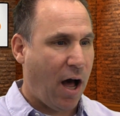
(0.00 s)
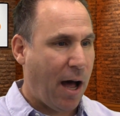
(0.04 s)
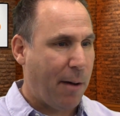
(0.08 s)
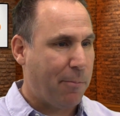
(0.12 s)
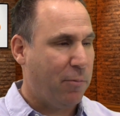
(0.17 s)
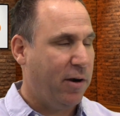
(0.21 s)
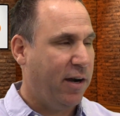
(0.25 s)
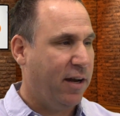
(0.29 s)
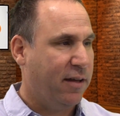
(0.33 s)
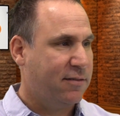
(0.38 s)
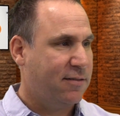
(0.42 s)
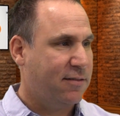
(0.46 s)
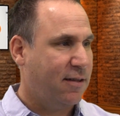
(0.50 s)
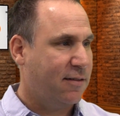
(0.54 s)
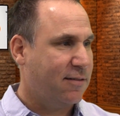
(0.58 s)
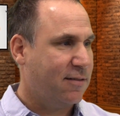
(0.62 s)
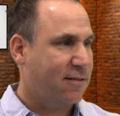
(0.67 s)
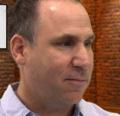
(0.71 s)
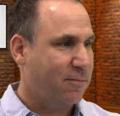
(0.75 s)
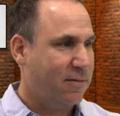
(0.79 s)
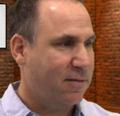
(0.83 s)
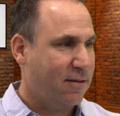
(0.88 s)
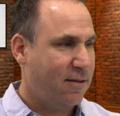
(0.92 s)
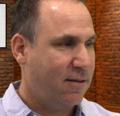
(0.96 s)
operating
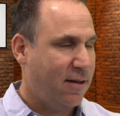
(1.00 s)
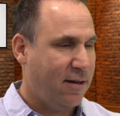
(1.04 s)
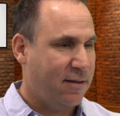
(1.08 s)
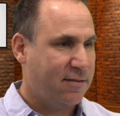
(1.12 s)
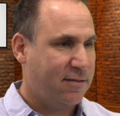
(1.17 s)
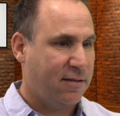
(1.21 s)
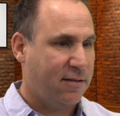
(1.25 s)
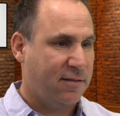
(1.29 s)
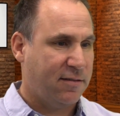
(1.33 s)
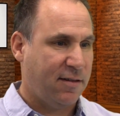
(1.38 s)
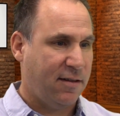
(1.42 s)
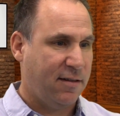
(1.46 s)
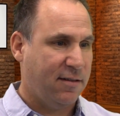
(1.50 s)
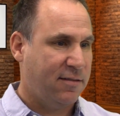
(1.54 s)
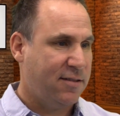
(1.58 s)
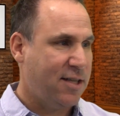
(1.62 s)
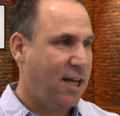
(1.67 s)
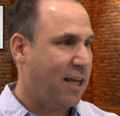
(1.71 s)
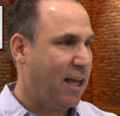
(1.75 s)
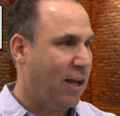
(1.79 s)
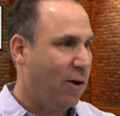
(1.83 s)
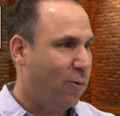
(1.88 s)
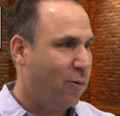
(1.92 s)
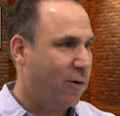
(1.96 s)
systems instances
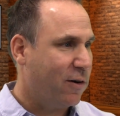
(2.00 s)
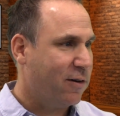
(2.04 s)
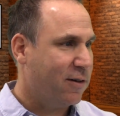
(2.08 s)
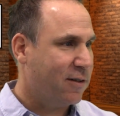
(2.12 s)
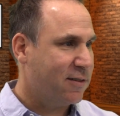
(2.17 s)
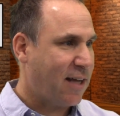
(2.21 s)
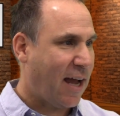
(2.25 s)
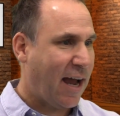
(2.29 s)
taking orders,